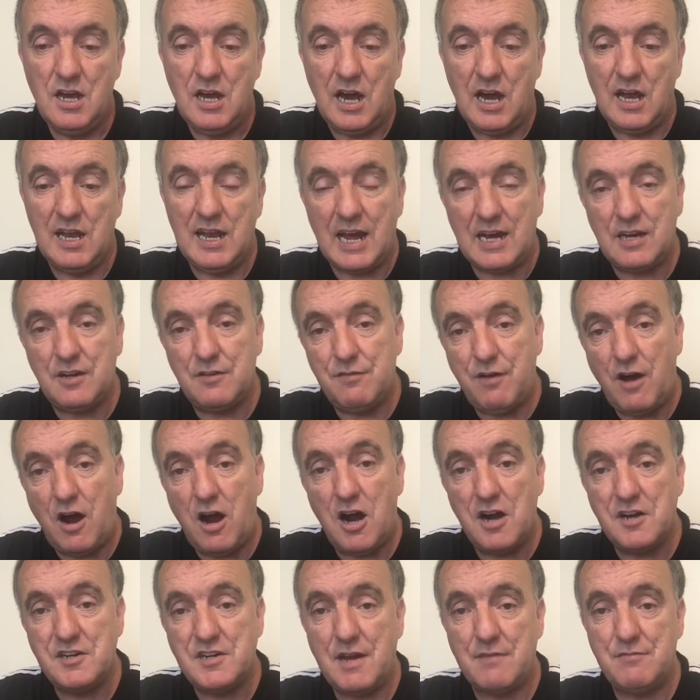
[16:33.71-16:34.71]
A lack of
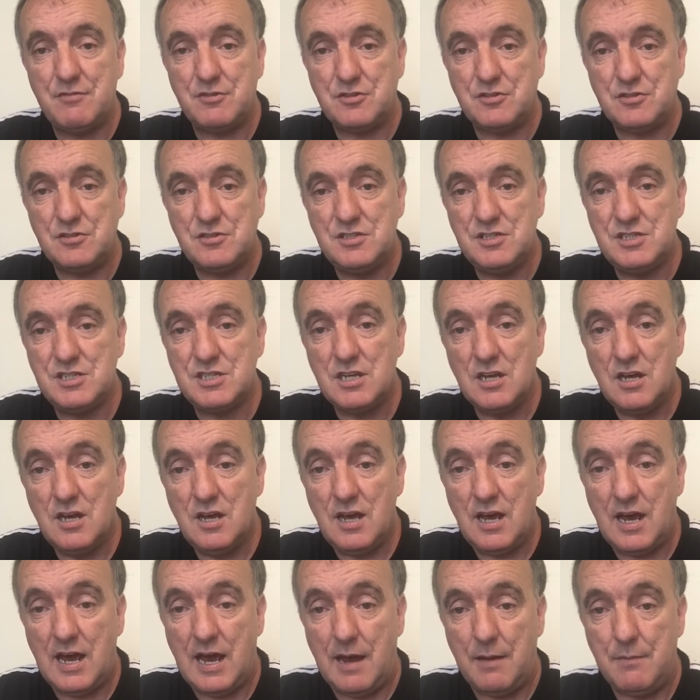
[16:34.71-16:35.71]
hard evidence
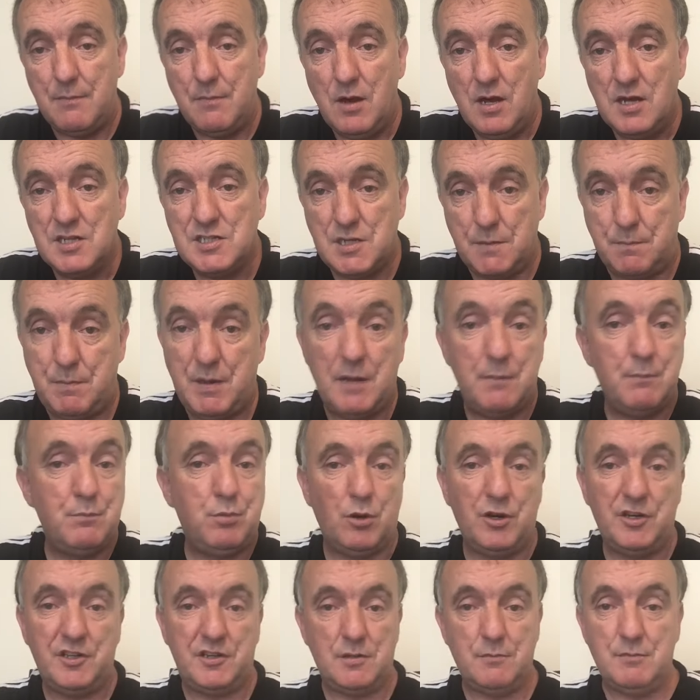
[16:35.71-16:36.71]
to
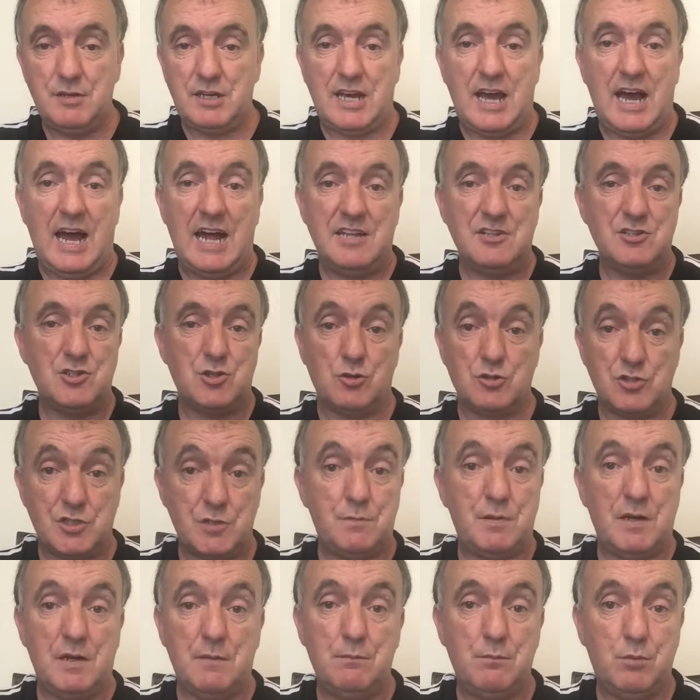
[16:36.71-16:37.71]
pinpoint the McCanns or to
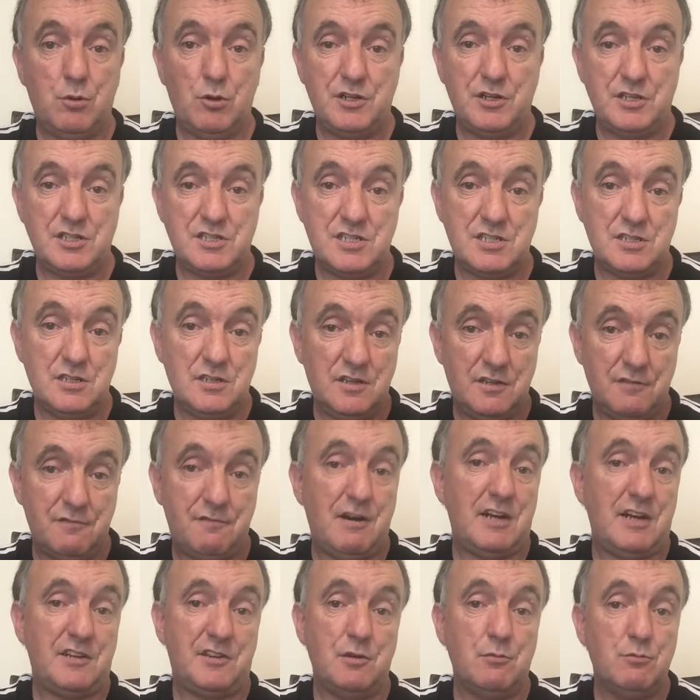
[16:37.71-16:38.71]
pinpoint the
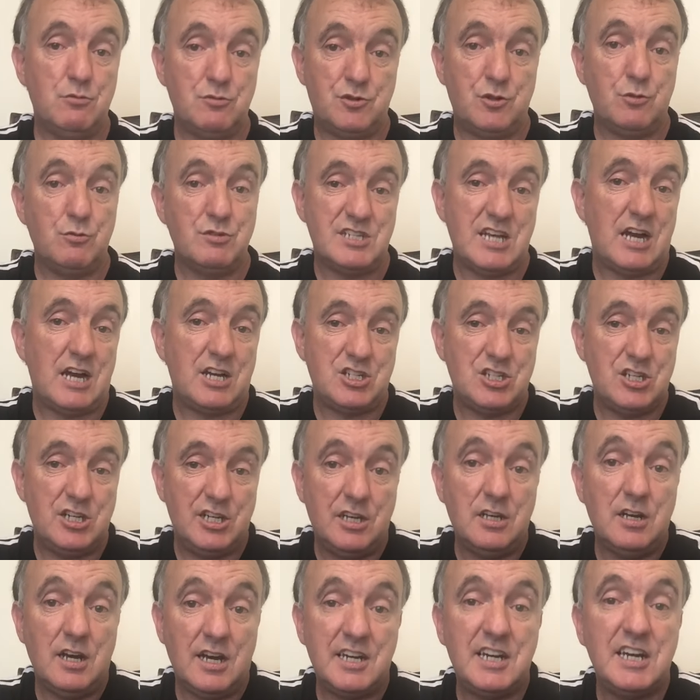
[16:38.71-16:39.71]
fact that there was
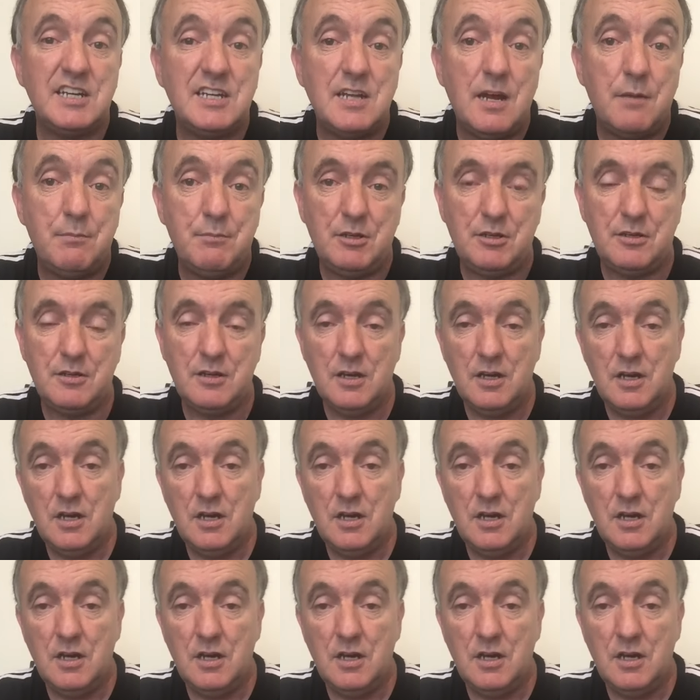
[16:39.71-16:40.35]
actually a kidnapping.